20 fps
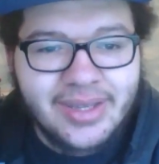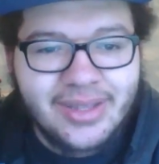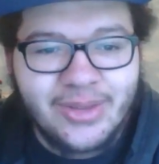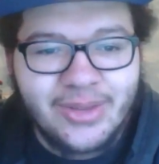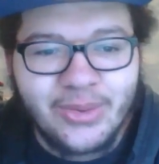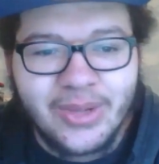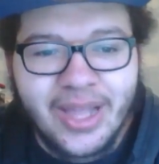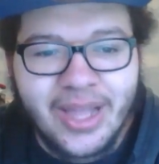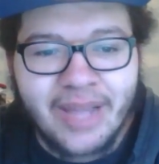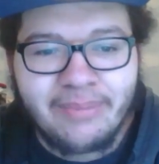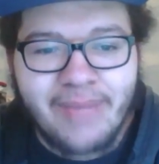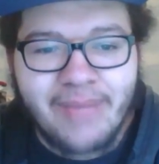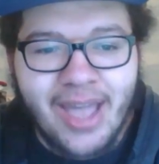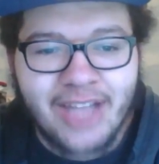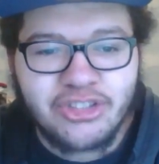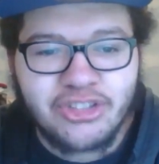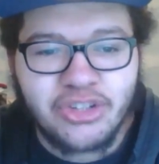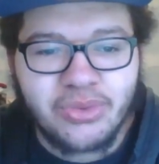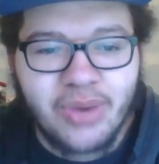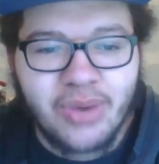You like
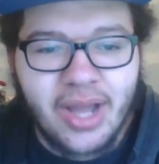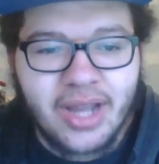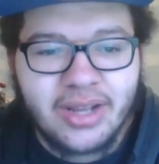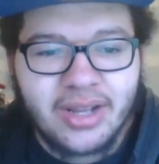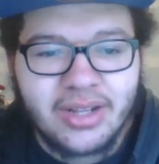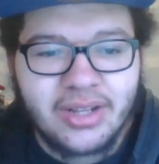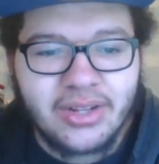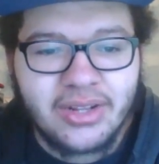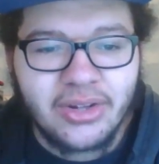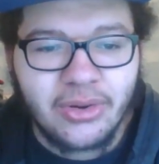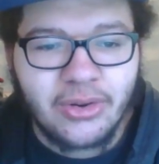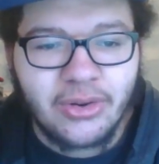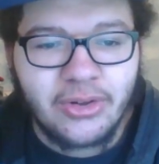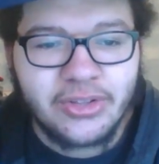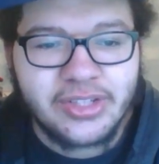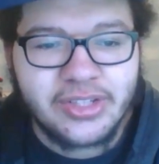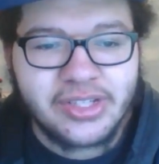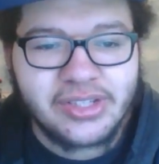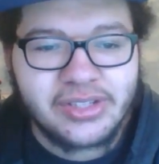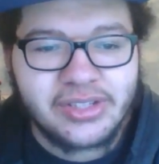magic, right? You're
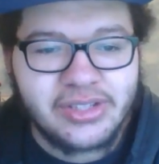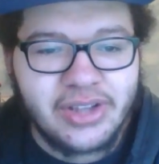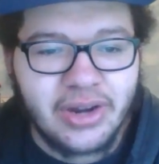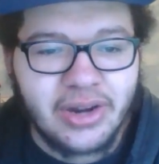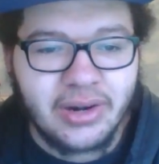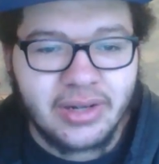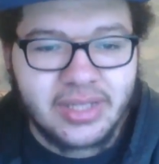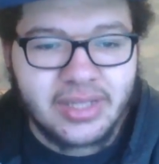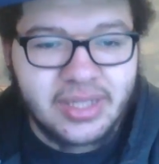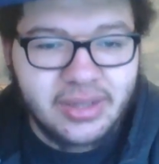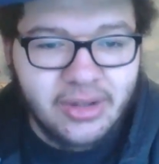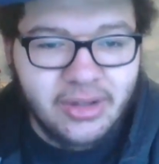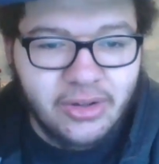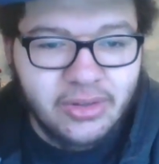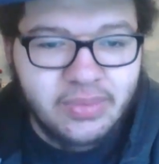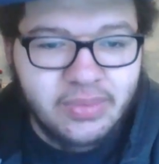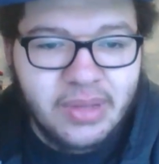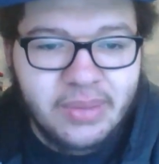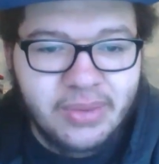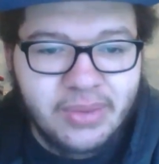old as dirt.
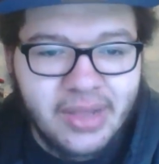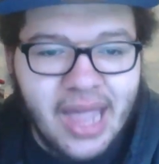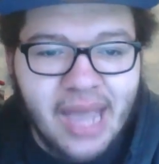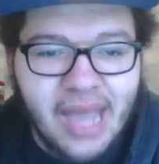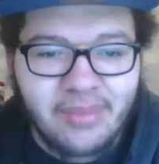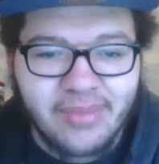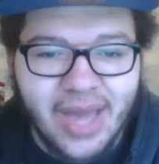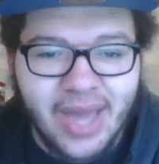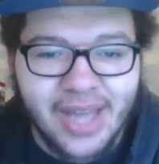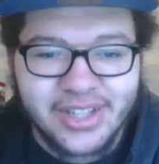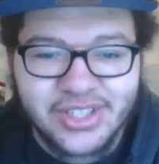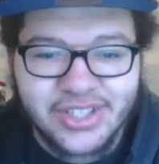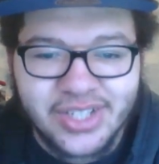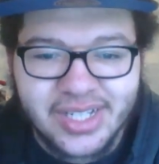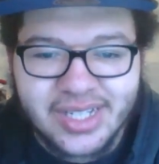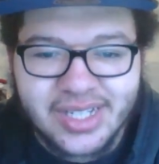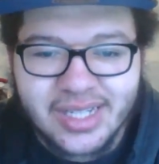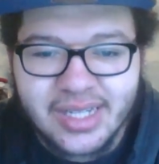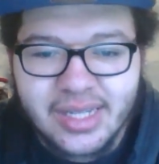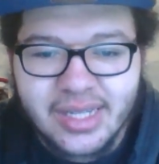Old people like
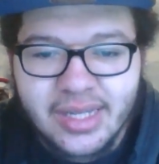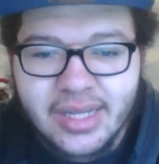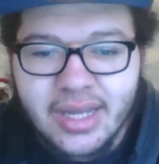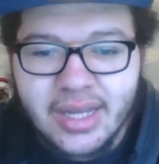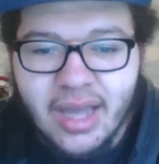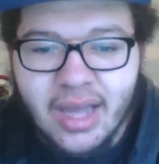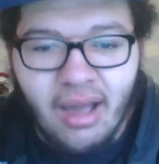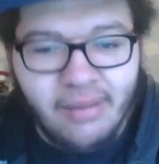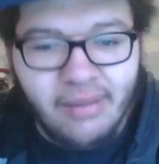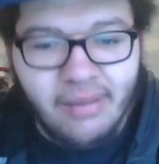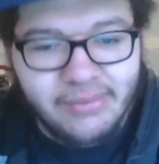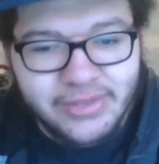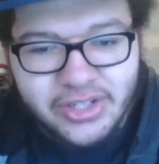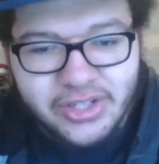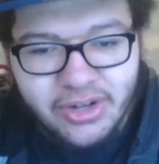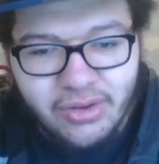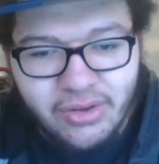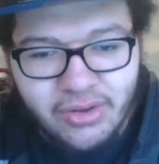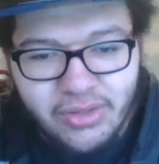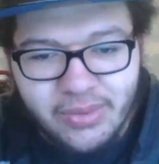magic. I'm
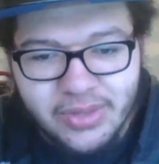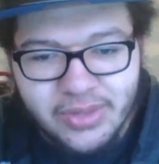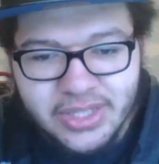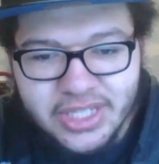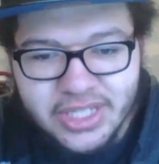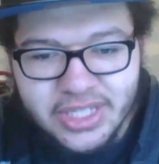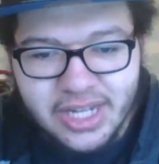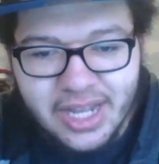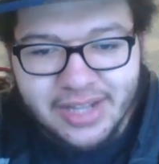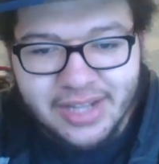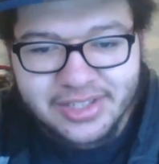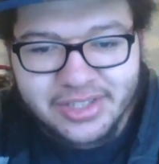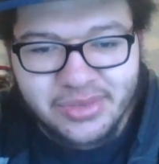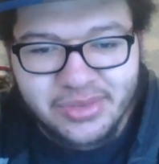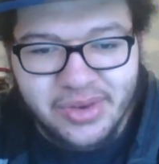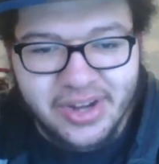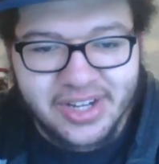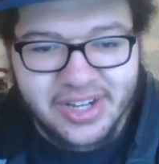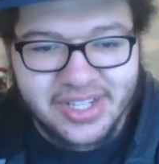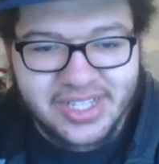sure there was a nice
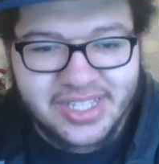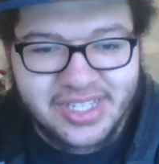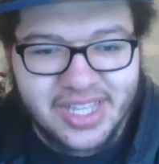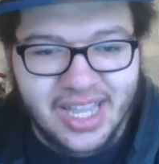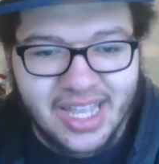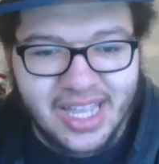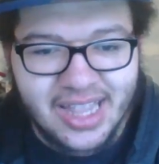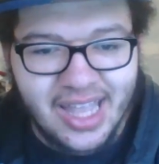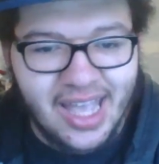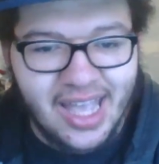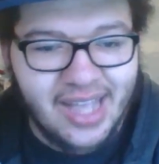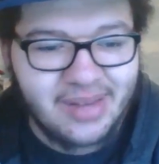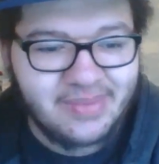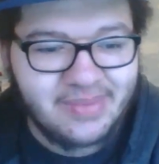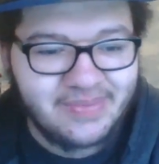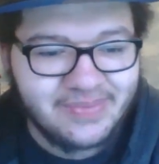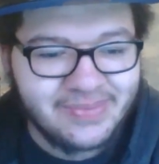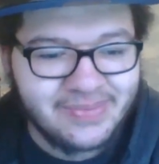way to say that.